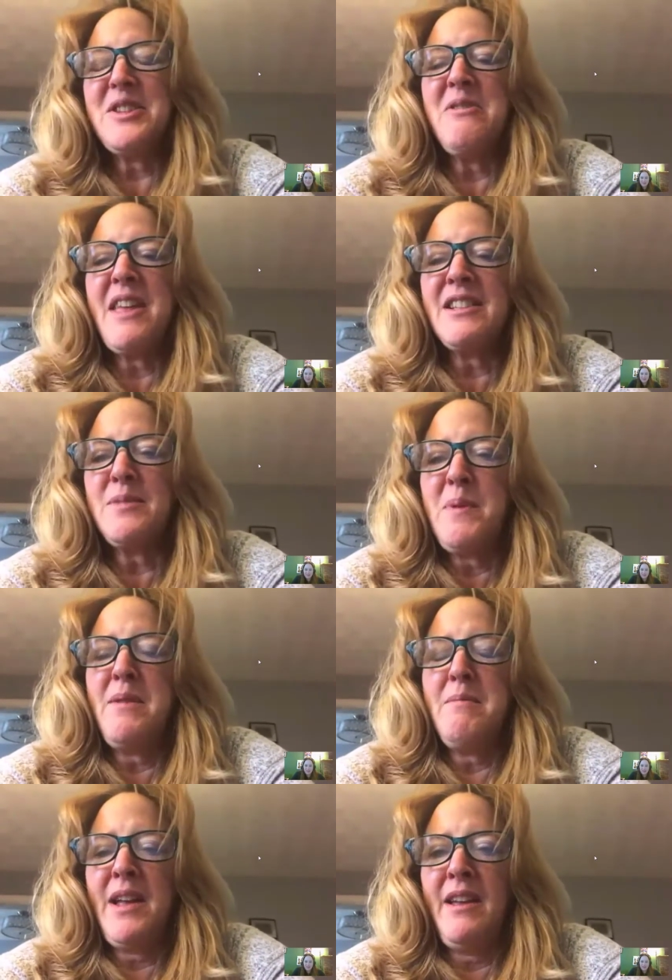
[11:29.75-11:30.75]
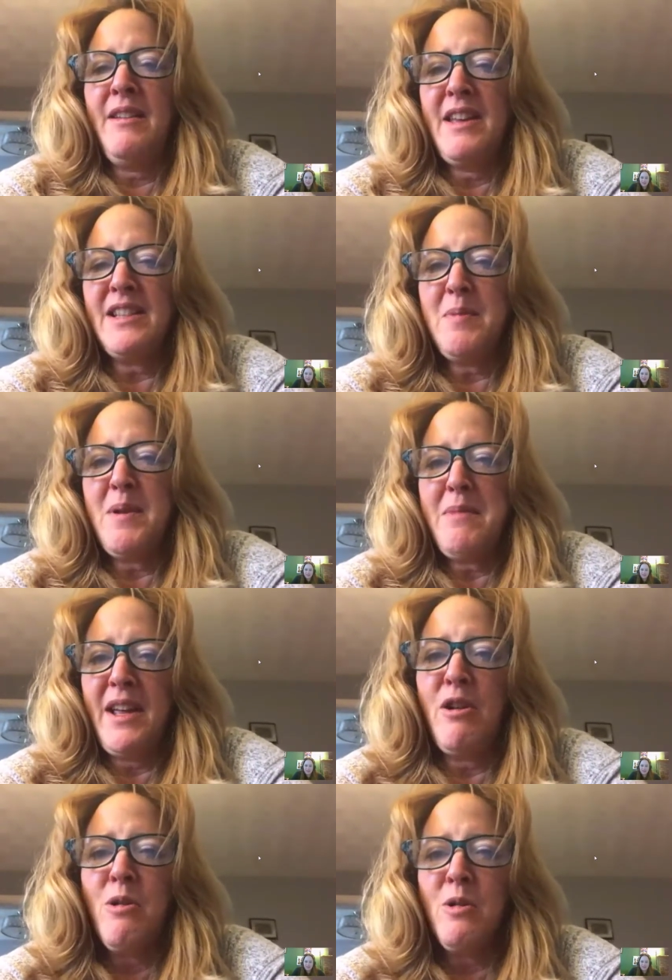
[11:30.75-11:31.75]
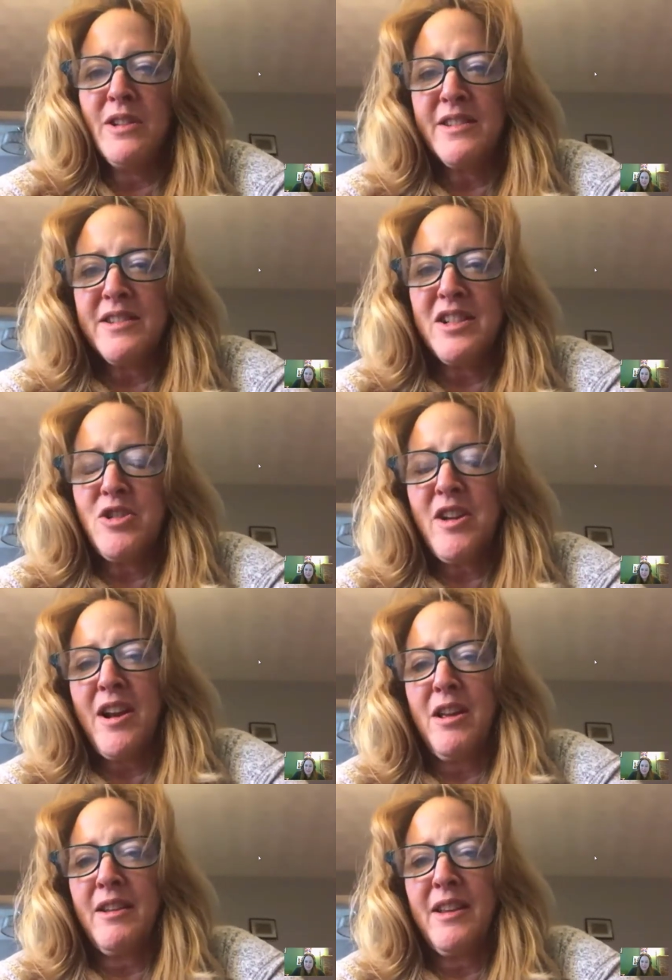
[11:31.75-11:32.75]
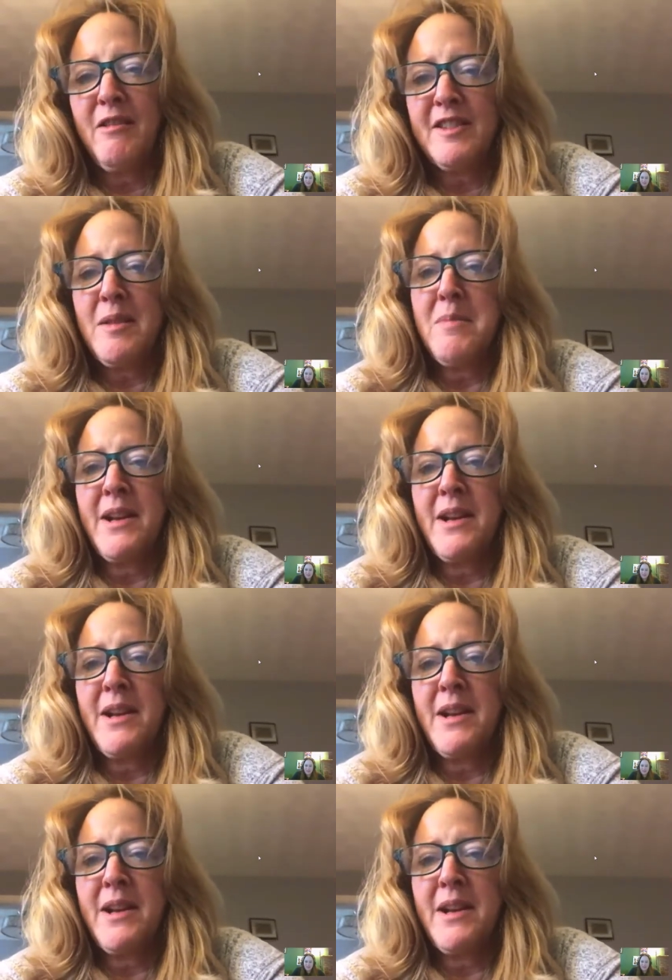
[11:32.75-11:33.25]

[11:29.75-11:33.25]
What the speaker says: So that's been my goal is to try to give